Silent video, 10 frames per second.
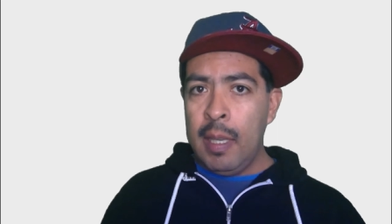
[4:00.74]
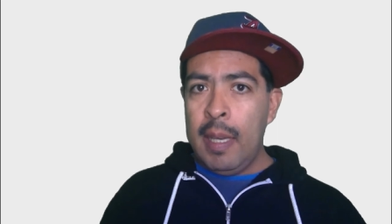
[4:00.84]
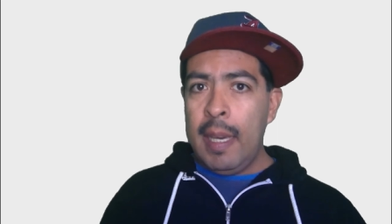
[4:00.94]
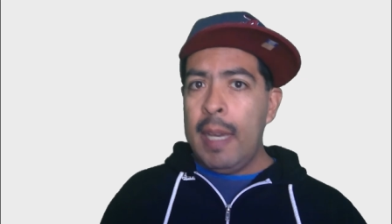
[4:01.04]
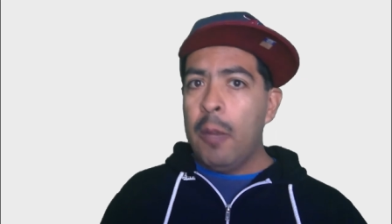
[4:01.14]

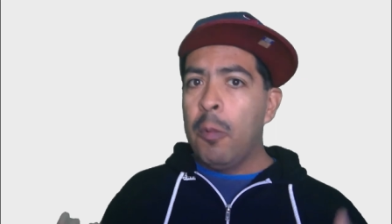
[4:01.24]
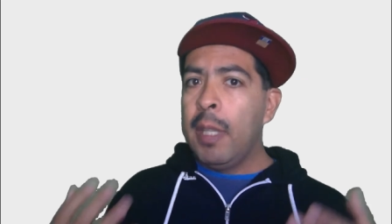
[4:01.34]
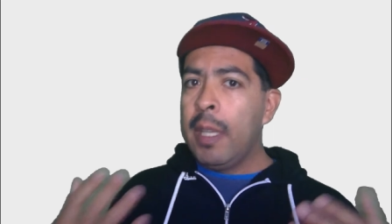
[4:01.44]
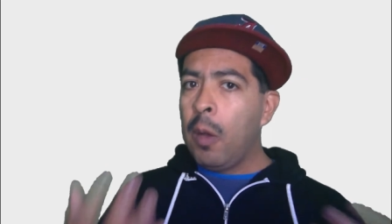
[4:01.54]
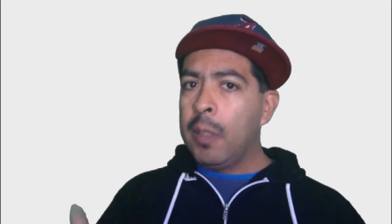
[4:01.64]
It
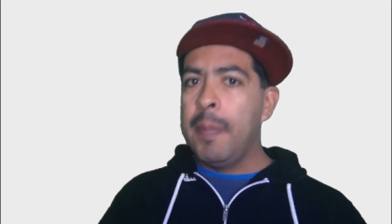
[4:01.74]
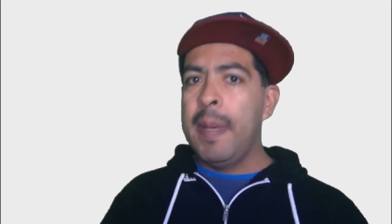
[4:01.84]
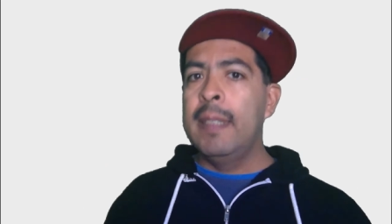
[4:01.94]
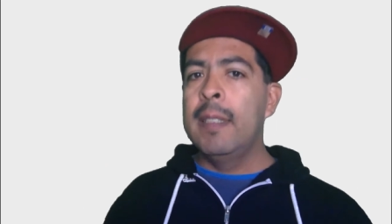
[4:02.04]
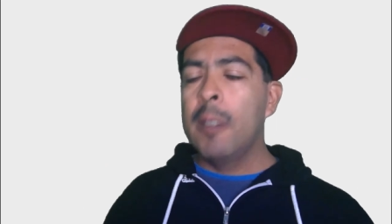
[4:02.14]
really all
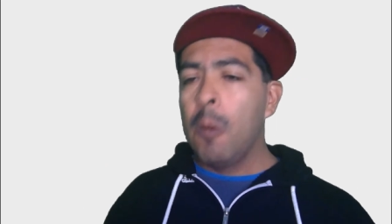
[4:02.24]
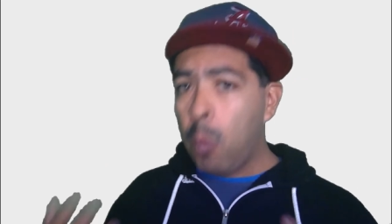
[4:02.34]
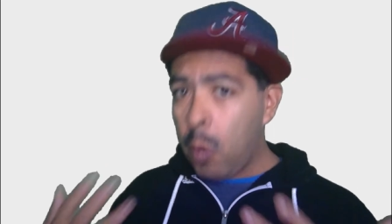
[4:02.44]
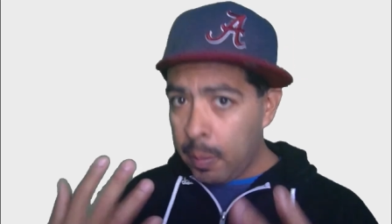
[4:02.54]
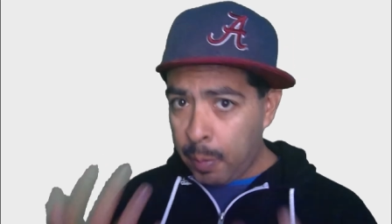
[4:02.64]
depends
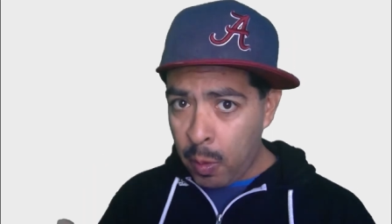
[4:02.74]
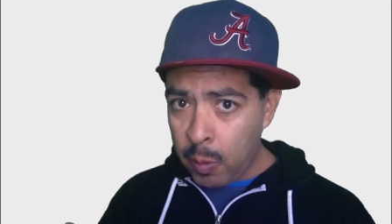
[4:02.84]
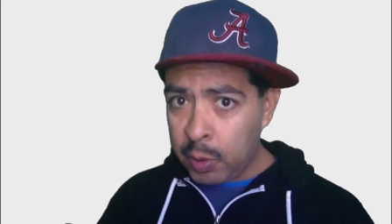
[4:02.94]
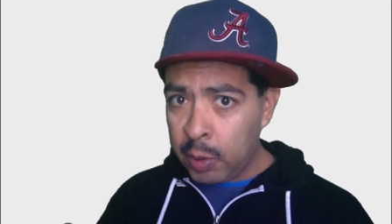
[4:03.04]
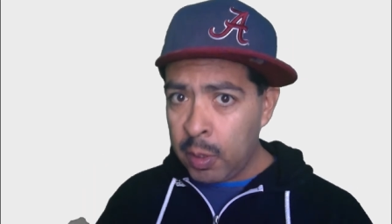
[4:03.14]
what
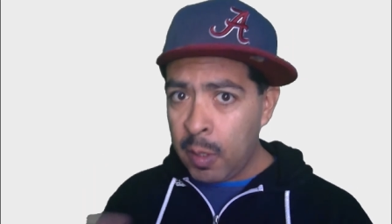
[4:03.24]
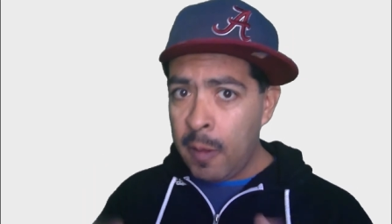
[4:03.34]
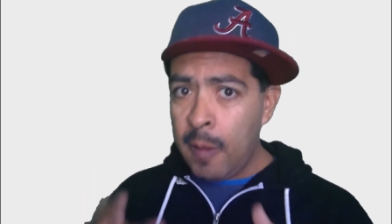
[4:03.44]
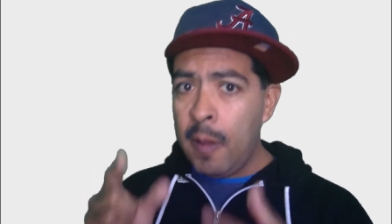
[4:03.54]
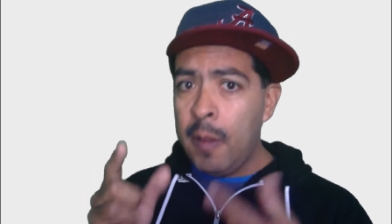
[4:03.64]
approach
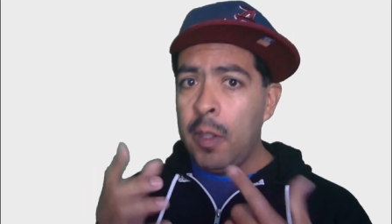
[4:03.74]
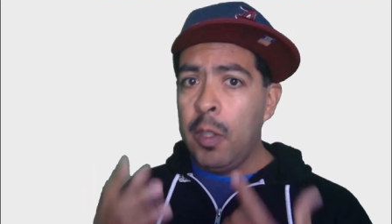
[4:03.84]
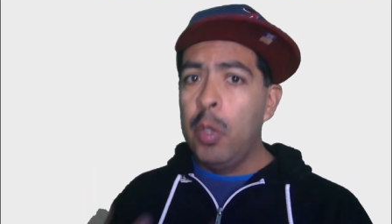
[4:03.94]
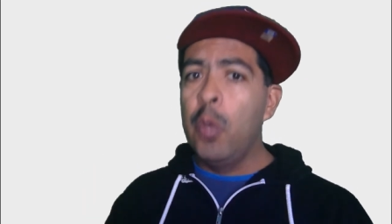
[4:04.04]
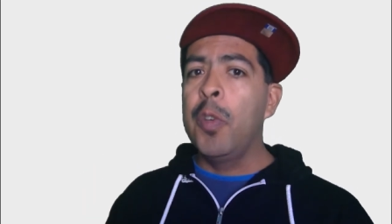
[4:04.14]

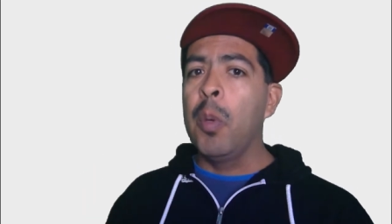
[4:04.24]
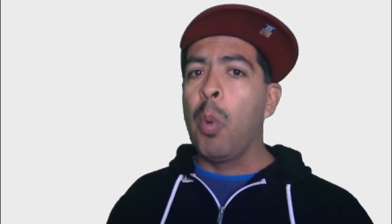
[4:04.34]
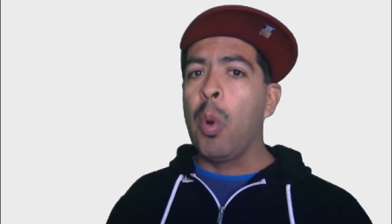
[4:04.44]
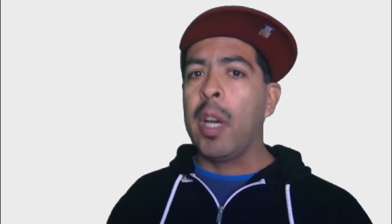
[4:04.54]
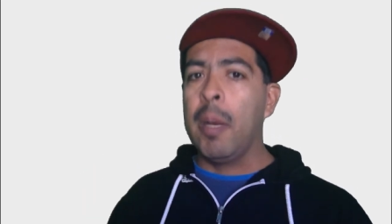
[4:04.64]
you feel
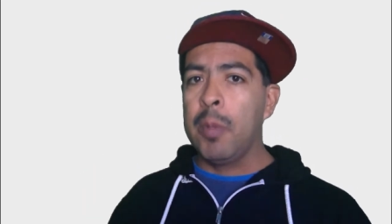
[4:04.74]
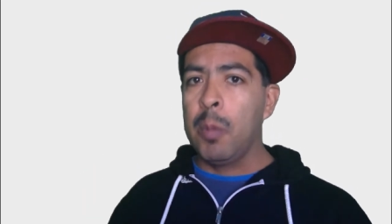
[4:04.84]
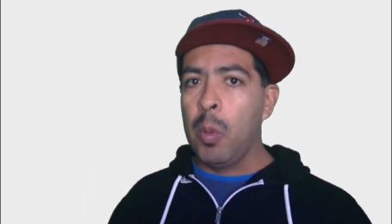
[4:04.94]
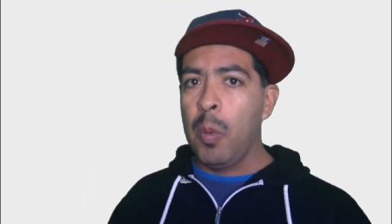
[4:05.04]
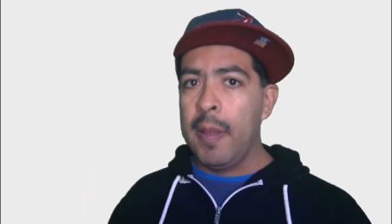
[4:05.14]
more
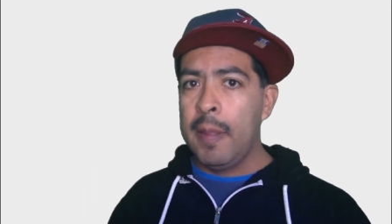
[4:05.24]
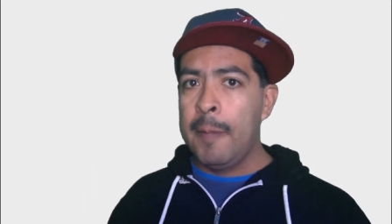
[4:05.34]
comfortable with.